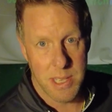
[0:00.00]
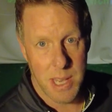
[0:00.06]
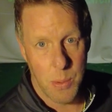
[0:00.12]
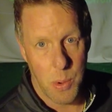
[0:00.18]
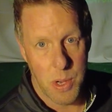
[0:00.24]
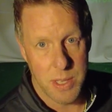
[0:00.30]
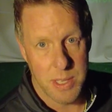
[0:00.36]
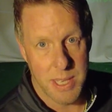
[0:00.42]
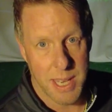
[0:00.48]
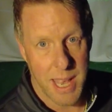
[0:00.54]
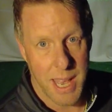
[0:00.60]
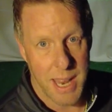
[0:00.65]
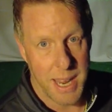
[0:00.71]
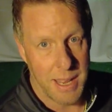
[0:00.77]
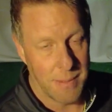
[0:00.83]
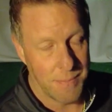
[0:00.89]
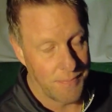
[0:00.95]
I wanted to
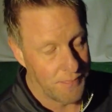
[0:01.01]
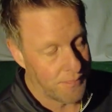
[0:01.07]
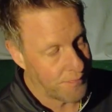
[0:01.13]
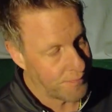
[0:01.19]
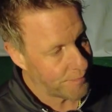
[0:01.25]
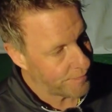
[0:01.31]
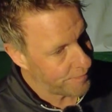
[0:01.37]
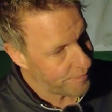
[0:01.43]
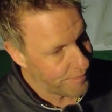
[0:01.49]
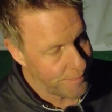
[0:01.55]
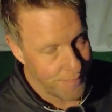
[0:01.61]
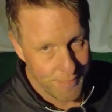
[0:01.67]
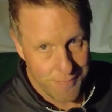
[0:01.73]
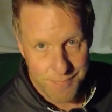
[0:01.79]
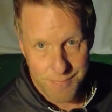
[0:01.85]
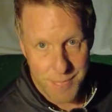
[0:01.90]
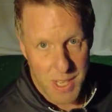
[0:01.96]
get it,
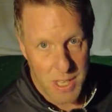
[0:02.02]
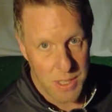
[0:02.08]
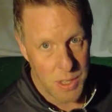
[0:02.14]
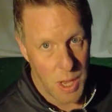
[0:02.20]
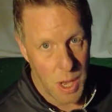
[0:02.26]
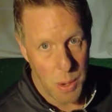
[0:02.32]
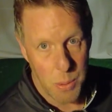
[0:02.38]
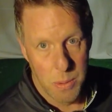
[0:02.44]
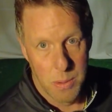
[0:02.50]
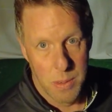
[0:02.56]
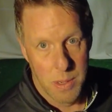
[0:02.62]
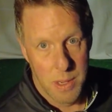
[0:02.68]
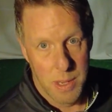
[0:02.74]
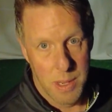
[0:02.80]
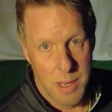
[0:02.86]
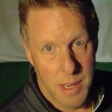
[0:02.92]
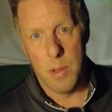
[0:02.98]
no.
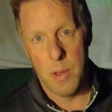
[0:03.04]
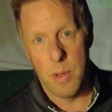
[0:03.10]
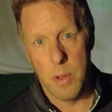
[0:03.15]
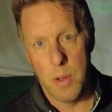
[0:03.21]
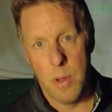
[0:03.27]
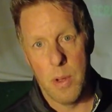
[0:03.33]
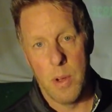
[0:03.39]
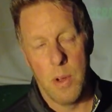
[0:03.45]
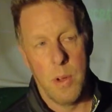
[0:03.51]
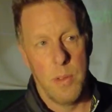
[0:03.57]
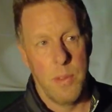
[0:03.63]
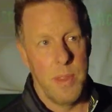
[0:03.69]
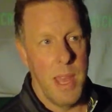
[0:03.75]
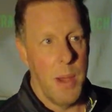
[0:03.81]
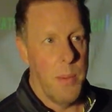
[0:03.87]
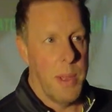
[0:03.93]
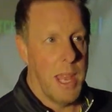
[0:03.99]

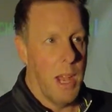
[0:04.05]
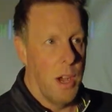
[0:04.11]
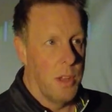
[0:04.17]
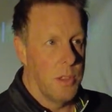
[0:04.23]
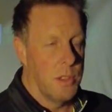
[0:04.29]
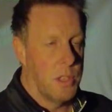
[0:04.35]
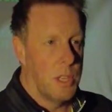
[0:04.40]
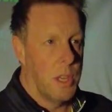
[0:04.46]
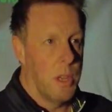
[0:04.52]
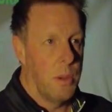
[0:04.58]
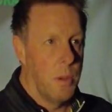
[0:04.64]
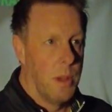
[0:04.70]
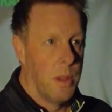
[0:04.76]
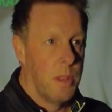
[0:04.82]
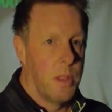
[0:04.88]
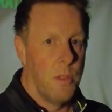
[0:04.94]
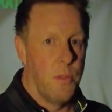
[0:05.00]
Now we get on to
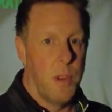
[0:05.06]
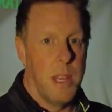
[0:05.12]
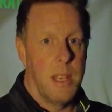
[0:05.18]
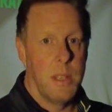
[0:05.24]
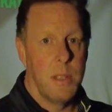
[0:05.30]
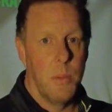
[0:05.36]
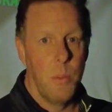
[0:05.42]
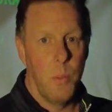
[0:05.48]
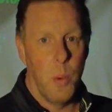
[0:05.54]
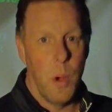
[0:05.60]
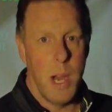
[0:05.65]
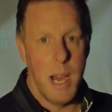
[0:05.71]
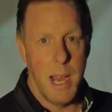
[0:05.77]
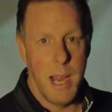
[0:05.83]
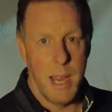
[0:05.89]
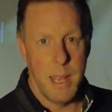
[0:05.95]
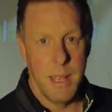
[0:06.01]
the reason
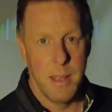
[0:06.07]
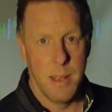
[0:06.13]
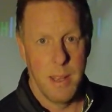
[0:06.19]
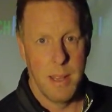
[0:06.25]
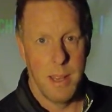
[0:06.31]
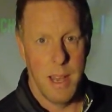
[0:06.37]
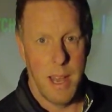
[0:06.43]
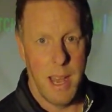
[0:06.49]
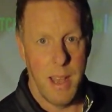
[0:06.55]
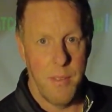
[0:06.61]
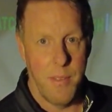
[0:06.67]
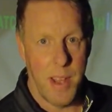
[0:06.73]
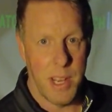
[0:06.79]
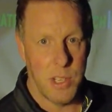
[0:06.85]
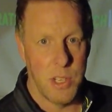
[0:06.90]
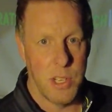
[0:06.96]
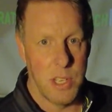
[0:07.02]
why I've
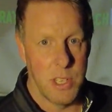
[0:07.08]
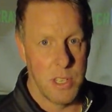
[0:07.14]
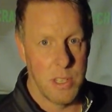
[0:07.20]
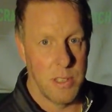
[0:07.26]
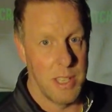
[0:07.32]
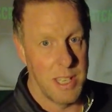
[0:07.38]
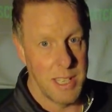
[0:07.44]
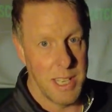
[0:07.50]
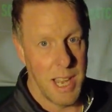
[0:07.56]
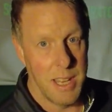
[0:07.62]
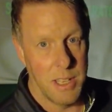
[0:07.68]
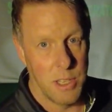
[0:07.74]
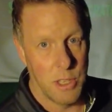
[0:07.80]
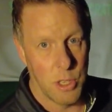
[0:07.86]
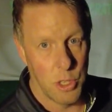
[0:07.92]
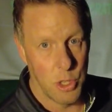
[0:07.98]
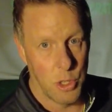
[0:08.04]
actually
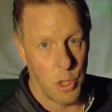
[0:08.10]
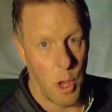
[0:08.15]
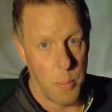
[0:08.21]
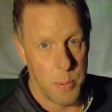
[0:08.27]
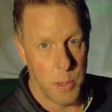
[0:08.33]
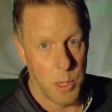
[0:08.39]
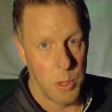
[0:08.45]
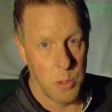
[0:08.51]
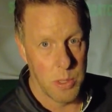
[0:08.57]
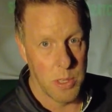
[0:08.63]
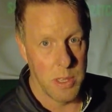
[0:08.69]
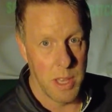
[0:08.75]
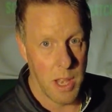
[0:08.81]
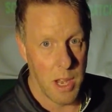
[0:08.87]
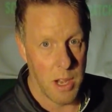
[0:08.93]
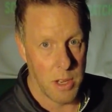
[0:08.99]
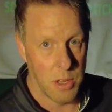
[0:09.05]
decided to stop using
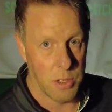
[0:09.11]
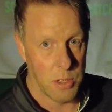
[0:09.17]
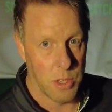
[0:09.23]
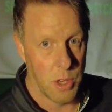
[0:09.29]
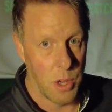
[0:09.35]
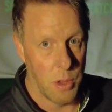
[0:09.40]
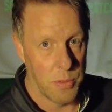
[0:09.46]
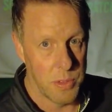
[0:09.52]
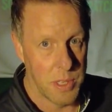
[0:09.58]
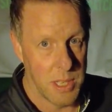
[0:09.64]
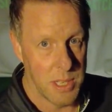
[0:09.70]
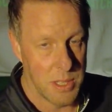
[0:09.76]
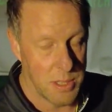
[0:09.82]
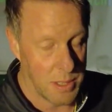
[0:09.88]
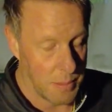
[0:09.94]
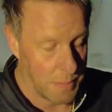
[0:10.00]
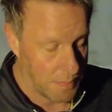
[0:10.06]
the Arccos Golf
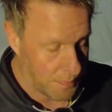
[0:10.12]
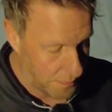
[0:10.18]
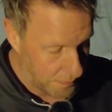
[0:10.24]
system.